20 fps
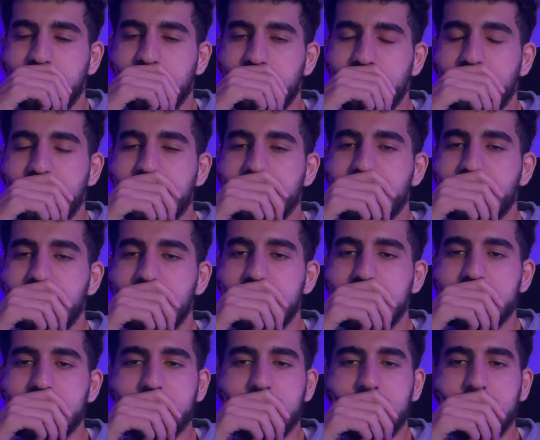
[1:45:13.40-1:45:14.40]
Virtual
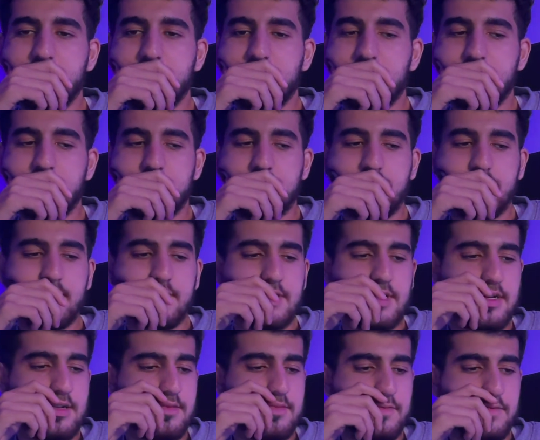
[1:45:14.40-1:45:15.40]
is very
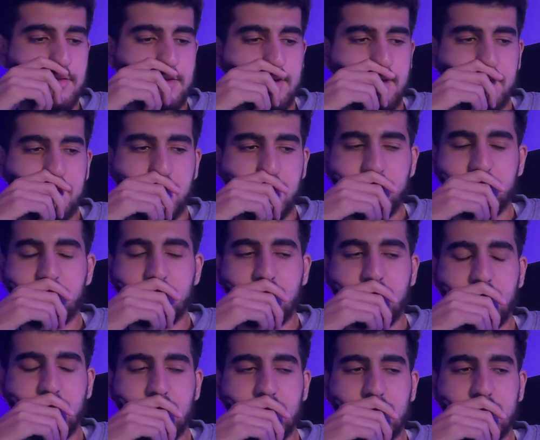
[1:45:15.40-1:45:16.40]
helpful.
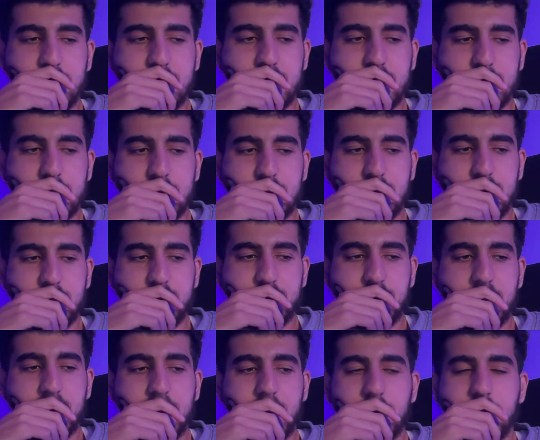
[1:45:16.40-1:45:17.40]
Virtual contest is
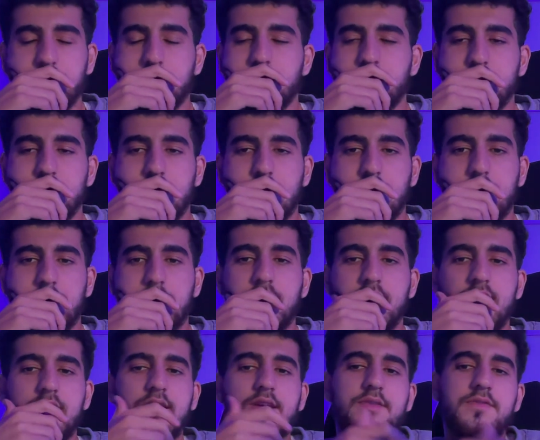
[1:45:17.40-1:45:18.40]
very helpful, I
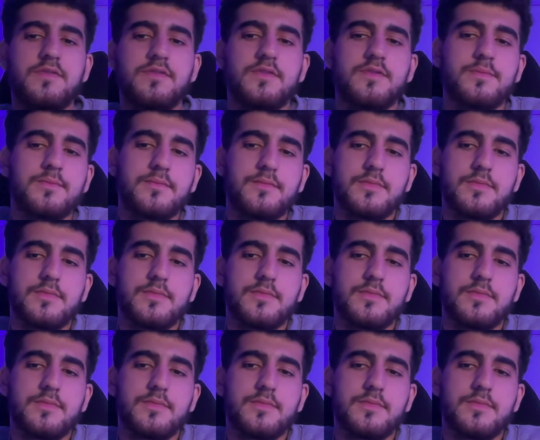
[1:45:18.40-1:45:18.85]
believe.